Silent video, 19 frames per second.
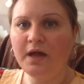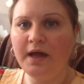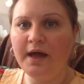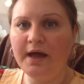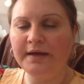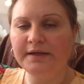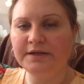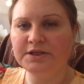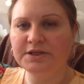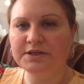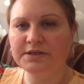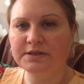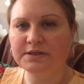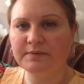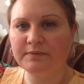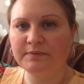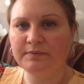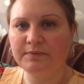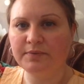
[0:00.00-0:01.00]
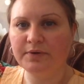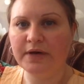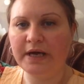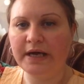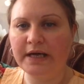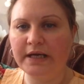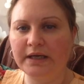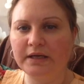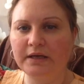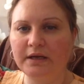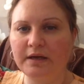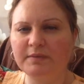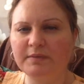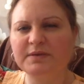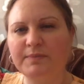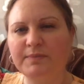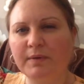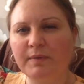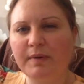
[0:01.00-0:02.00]
and just put in, it was
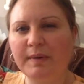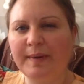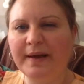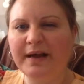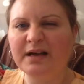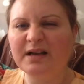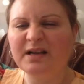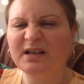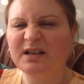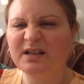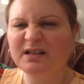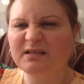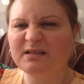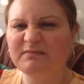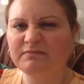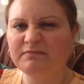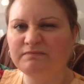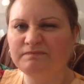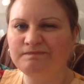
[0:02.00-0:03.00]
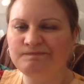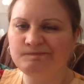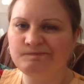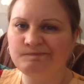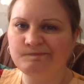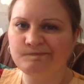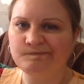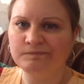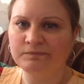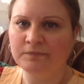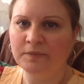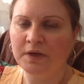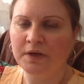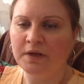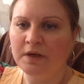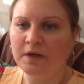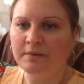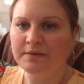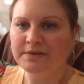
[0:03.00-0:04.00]
probably about
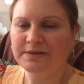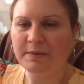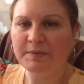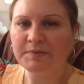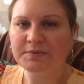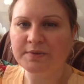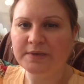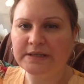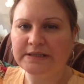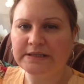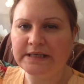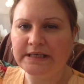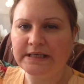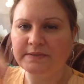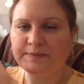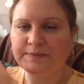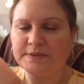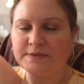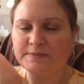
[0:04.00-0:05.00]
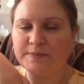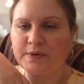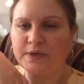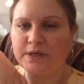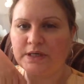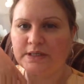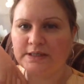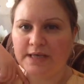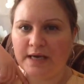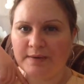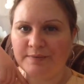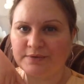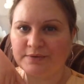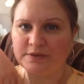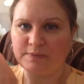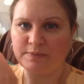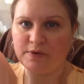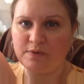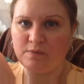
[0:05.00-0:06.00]
somewhere between a teaspoon and a
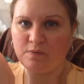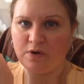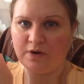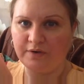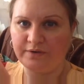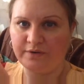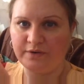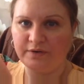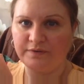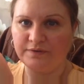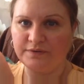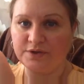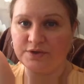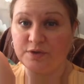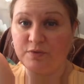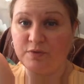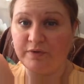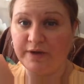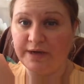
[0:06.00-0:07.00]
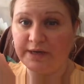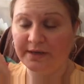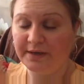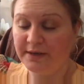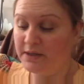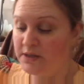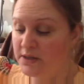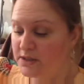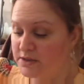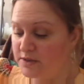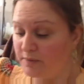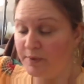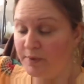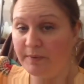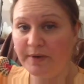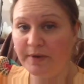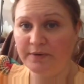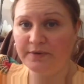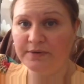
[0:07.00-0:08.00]
tablespoon worth of turmeric. So I
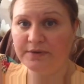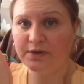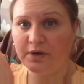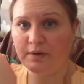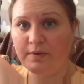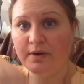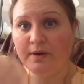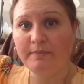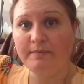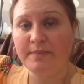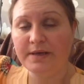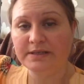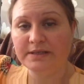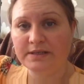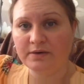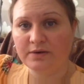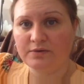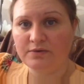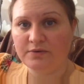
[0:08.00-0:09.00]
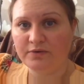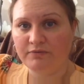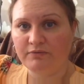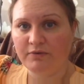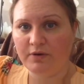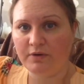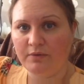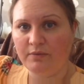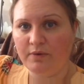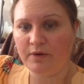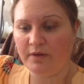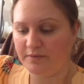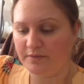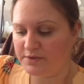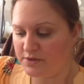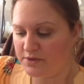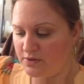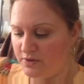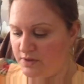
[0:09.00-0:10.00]
popped it on the top, mixed that all through while it
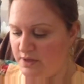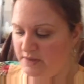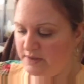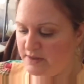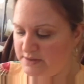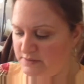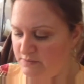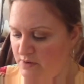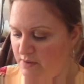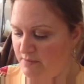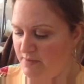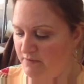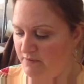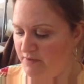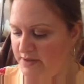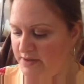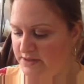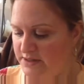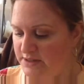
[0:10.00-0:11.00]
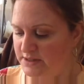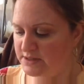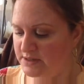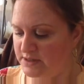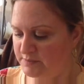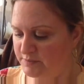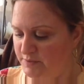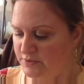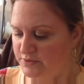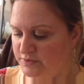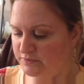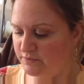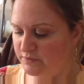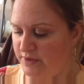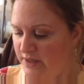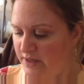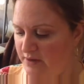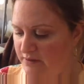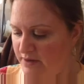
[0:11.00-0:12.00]
was cooking. That's why my rice is this beautiful
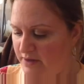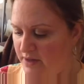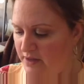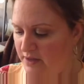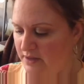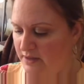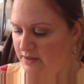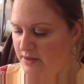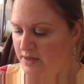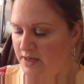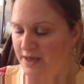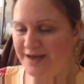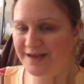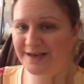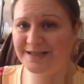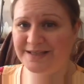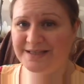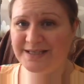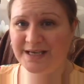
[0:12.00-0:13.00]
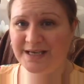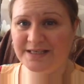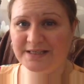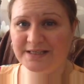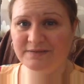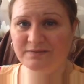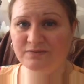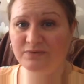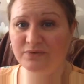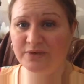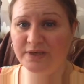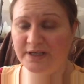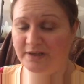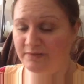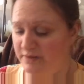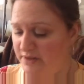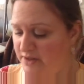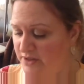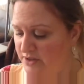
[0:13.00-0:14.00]
yellow colour. It tastes really,
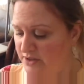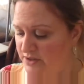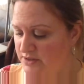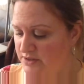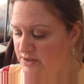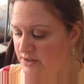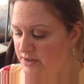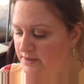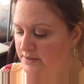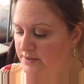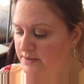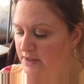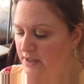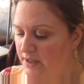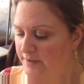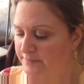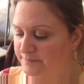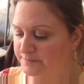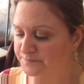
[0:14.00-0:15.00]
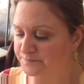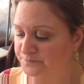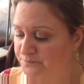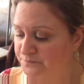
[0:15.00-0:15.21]
really good. And